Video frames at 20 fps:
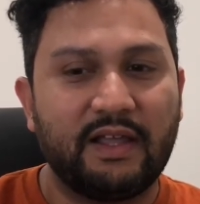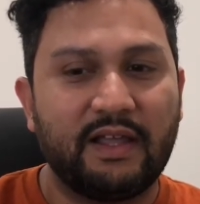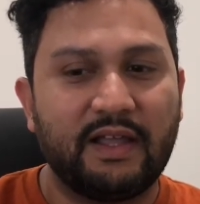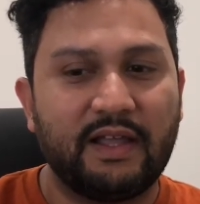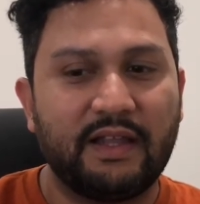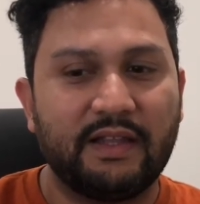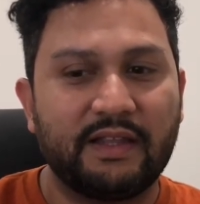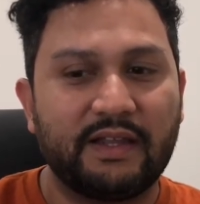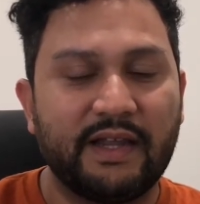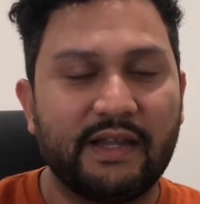
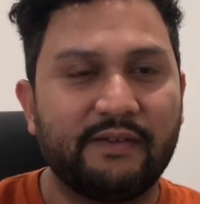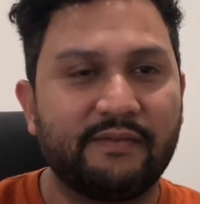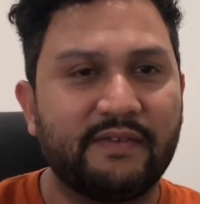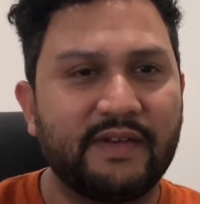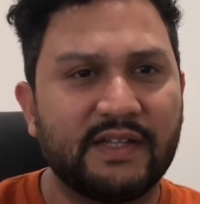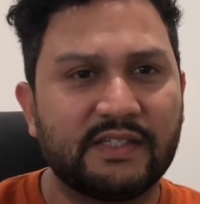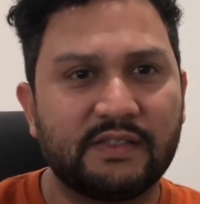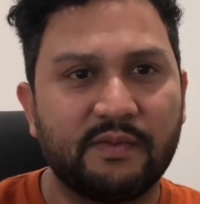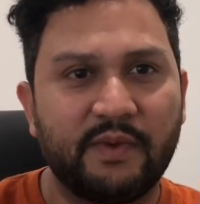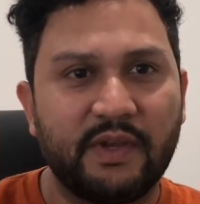And the kind of
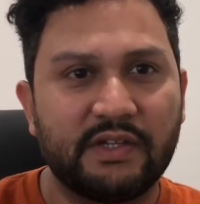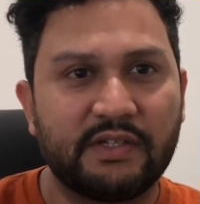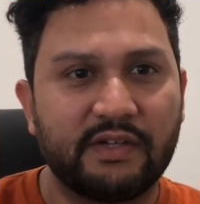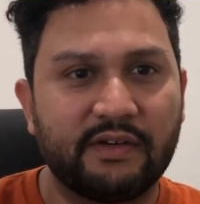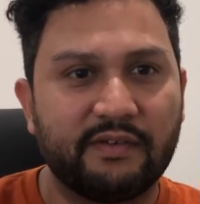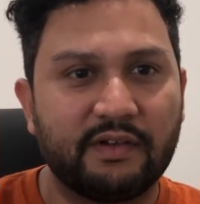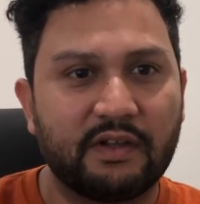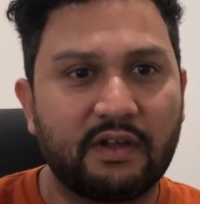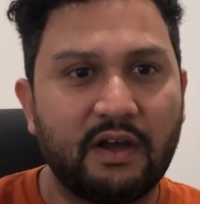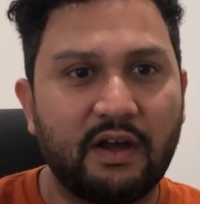decimation it
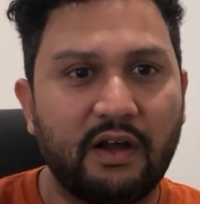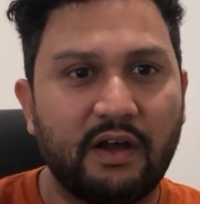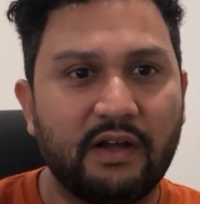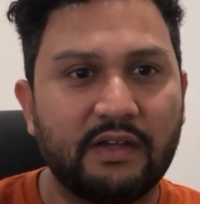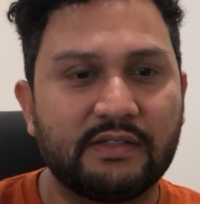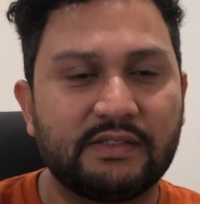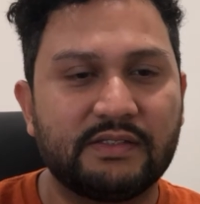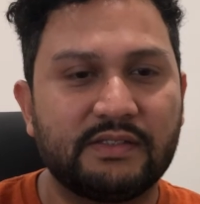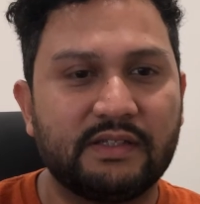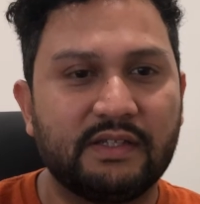will
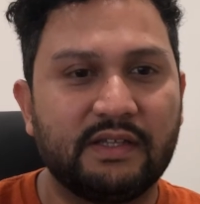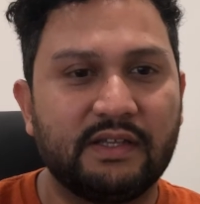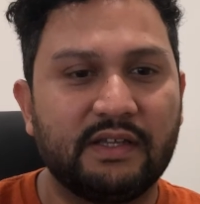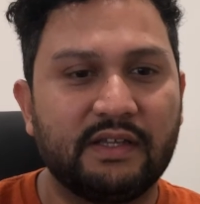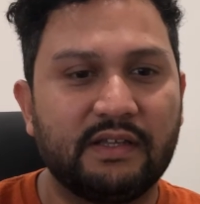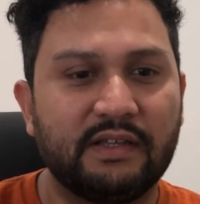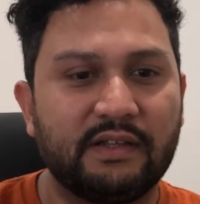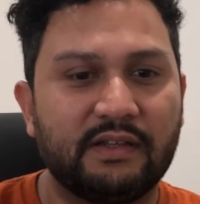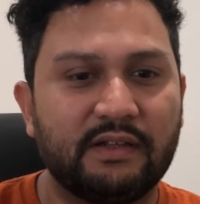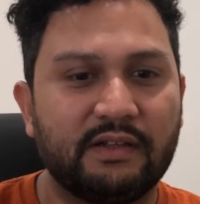cause,
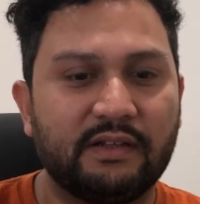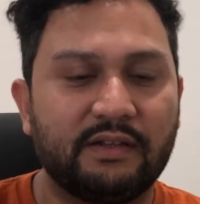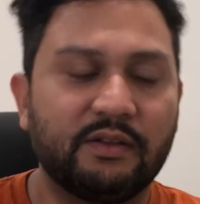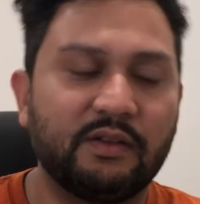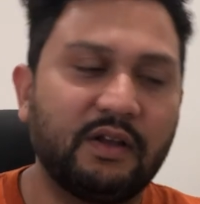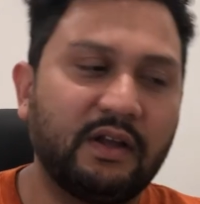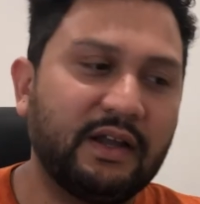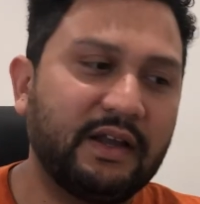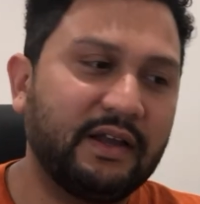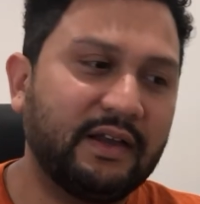
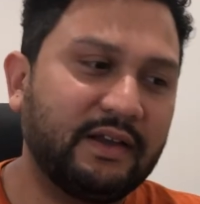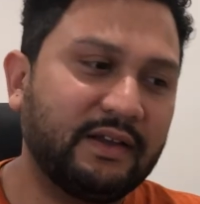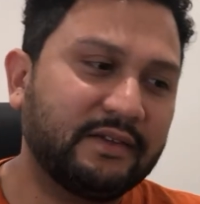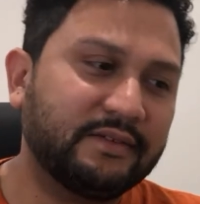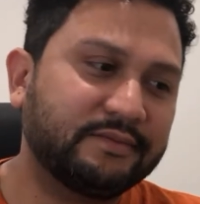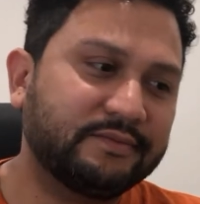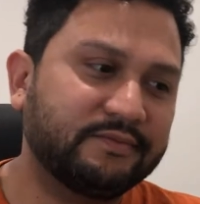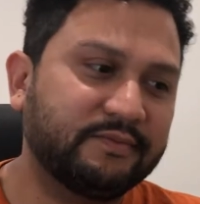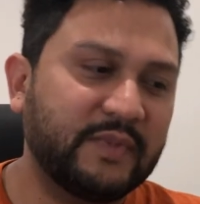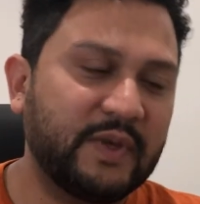not
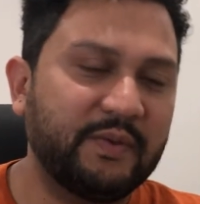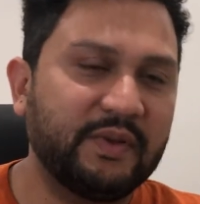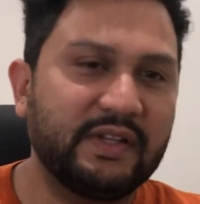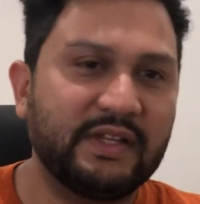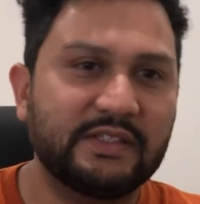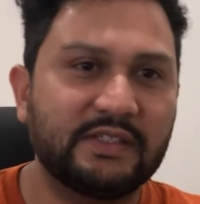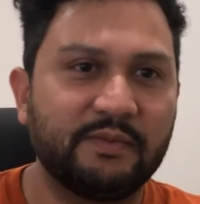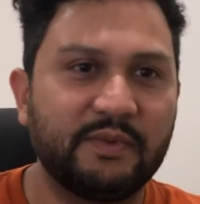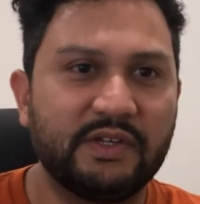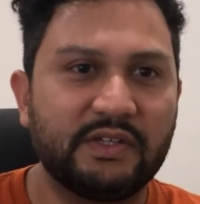maybe
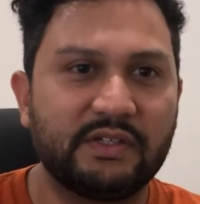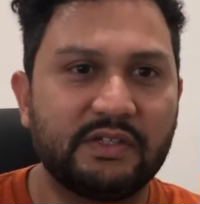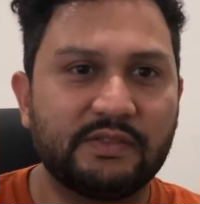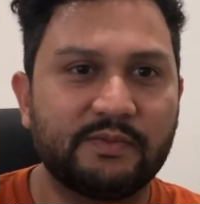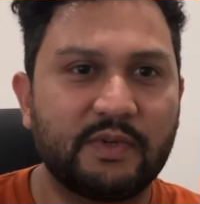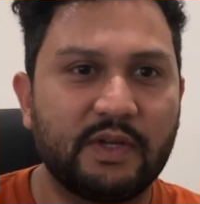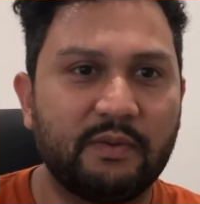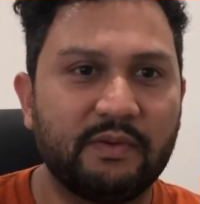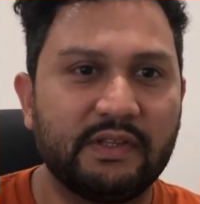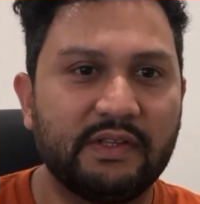decimation is
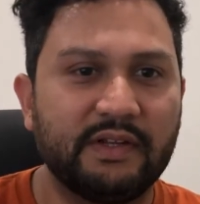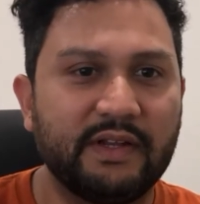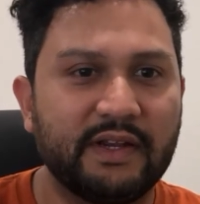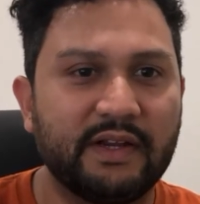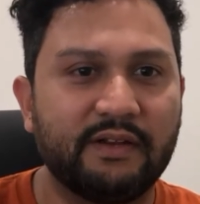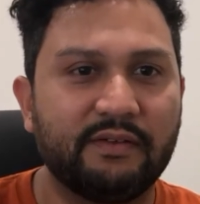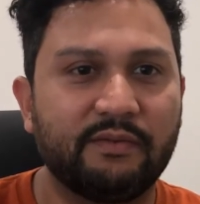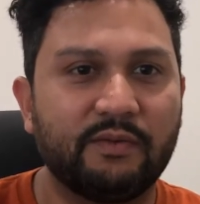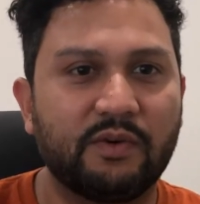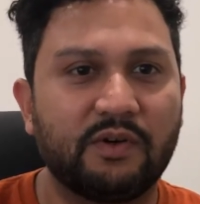probably the
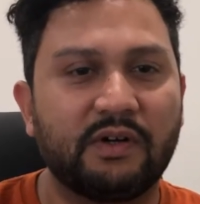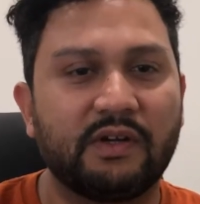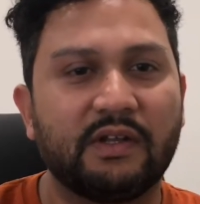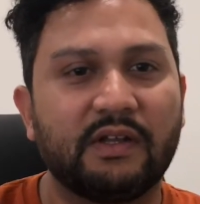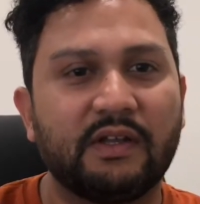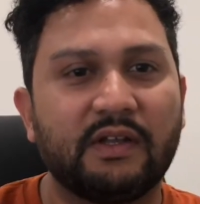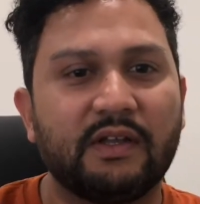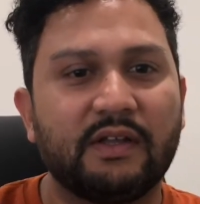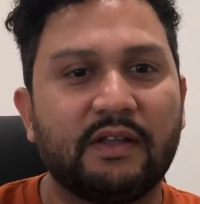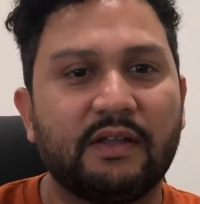negative word,
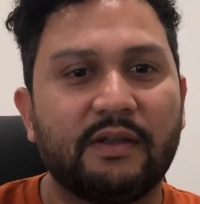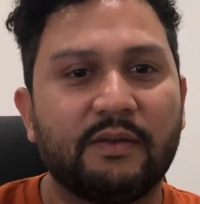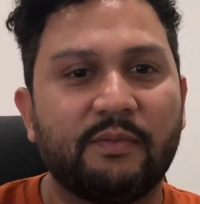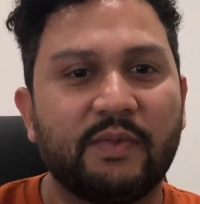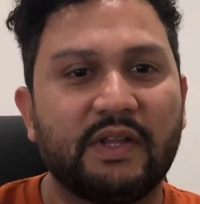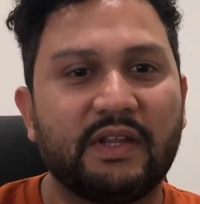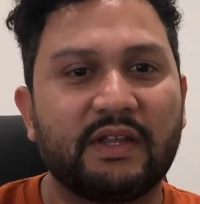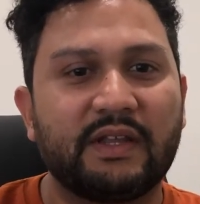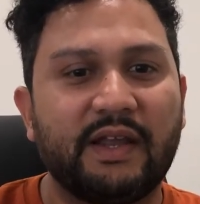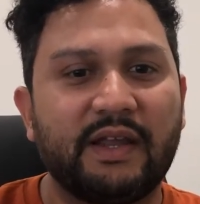
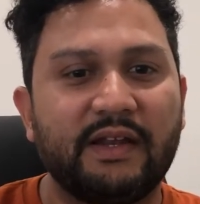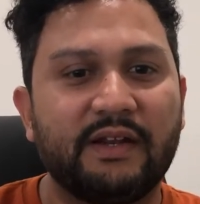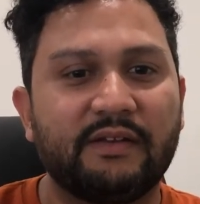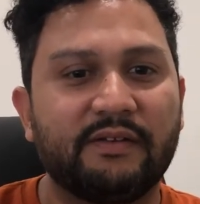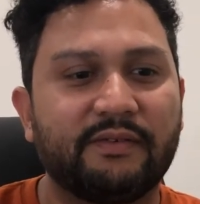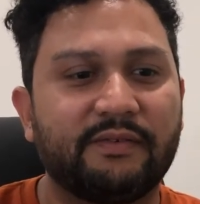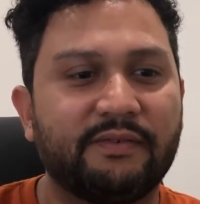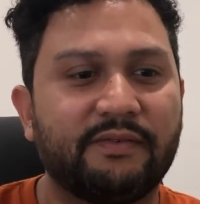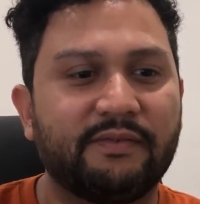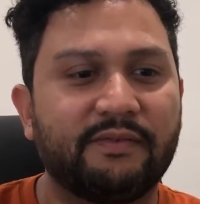but the kind
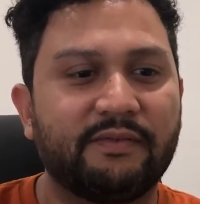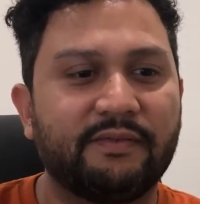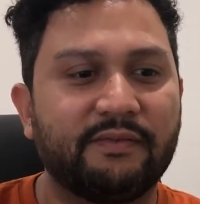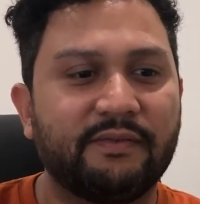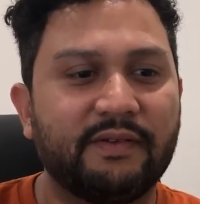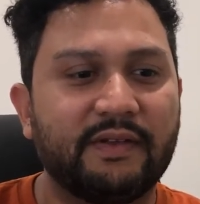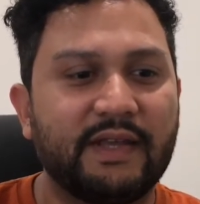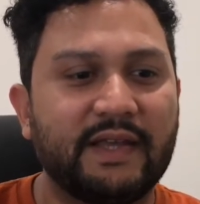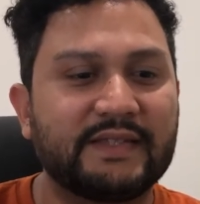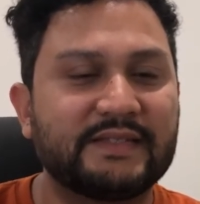of
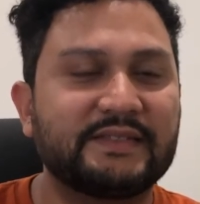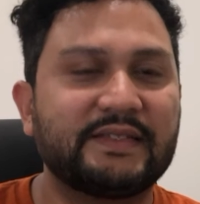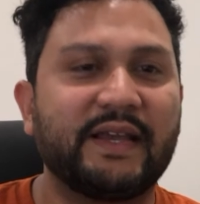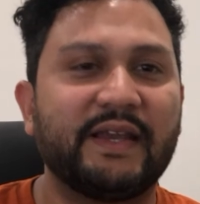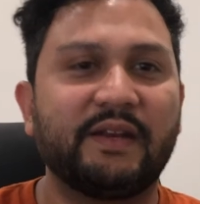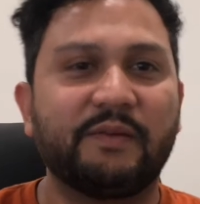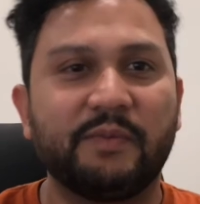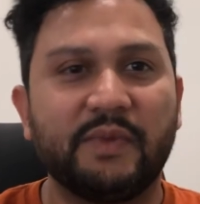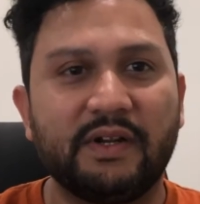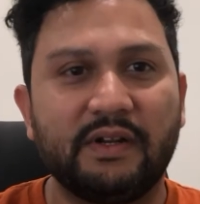
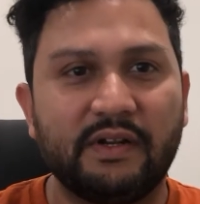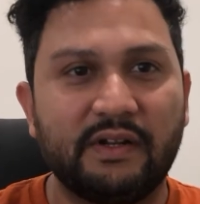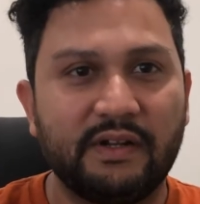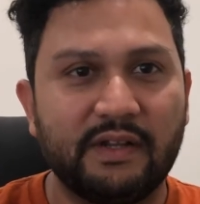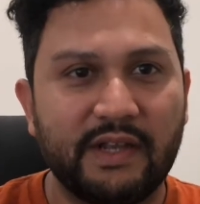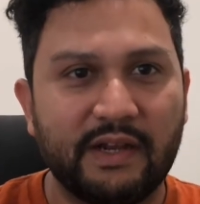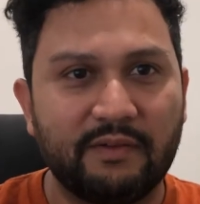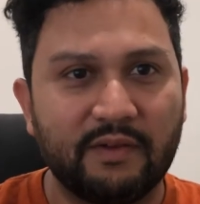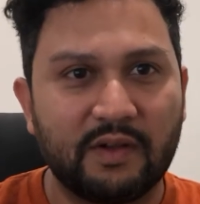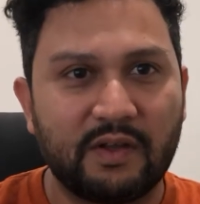excitement
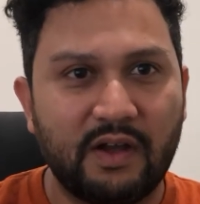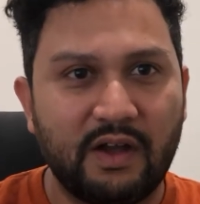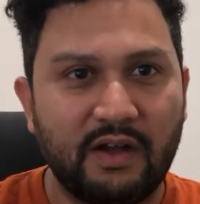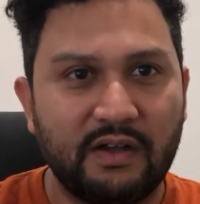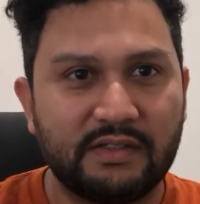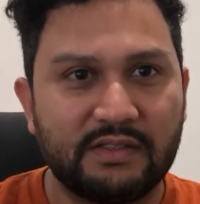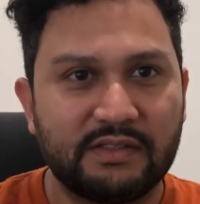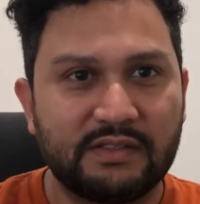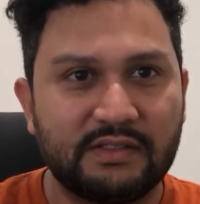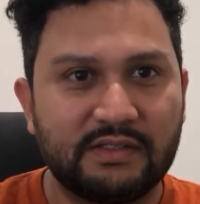it will
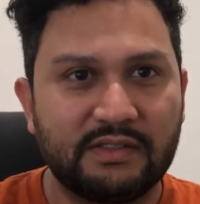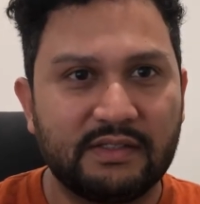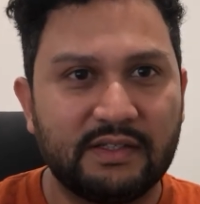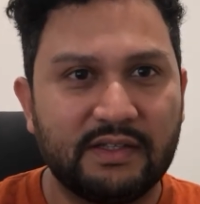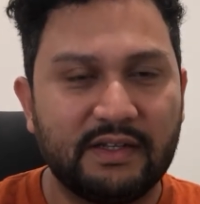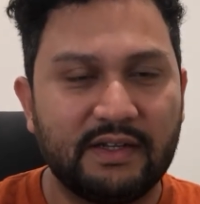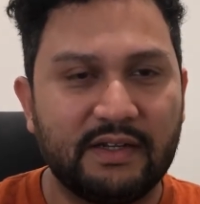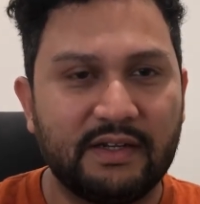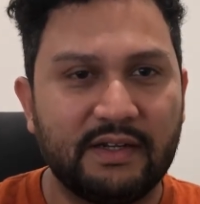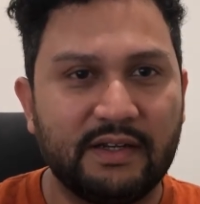cause
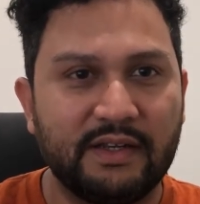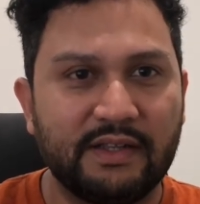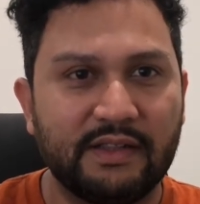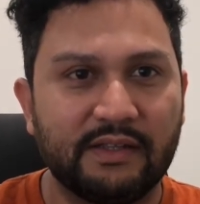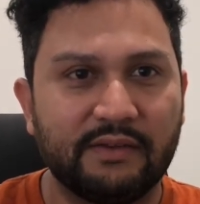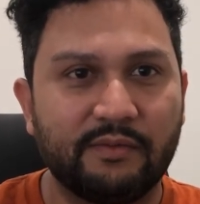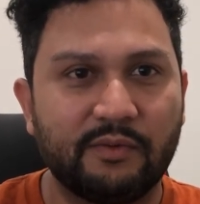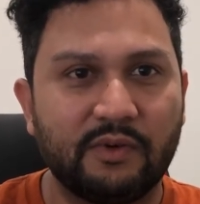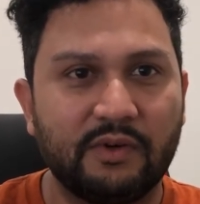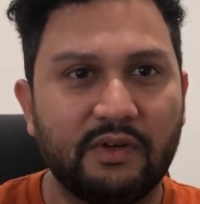in
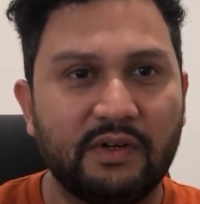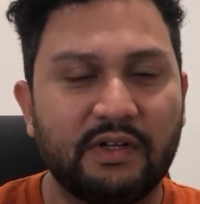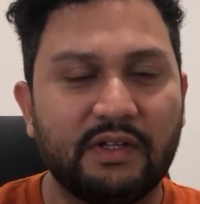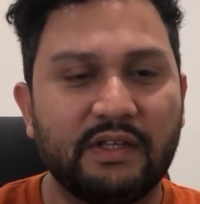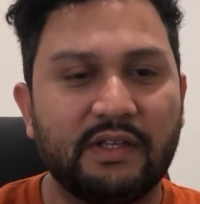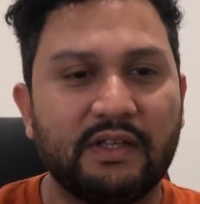the world